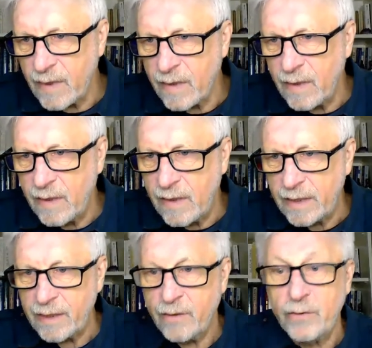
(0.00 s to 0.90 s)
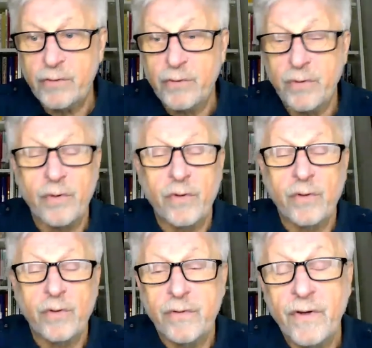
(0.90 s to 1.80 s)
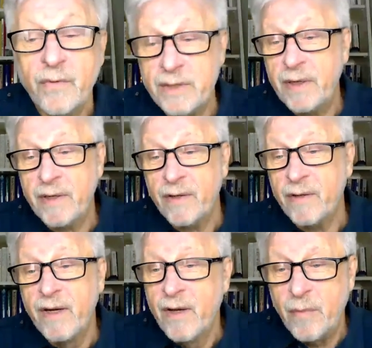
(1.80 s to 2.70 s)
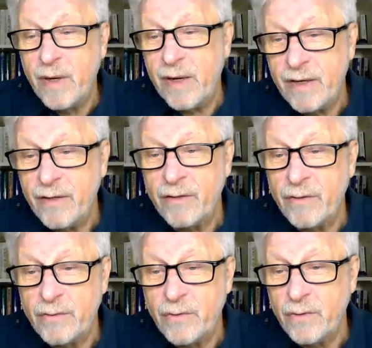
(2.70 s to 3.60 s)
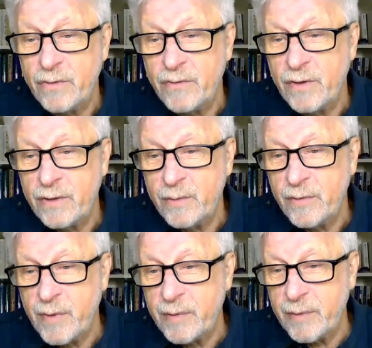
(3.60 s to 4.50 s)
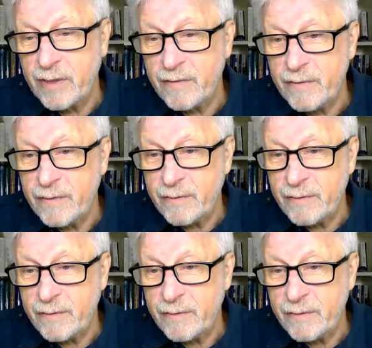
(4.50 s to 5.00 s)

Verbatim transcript: I can control the volume of my speaker, but I cannot control the volume of my microphone.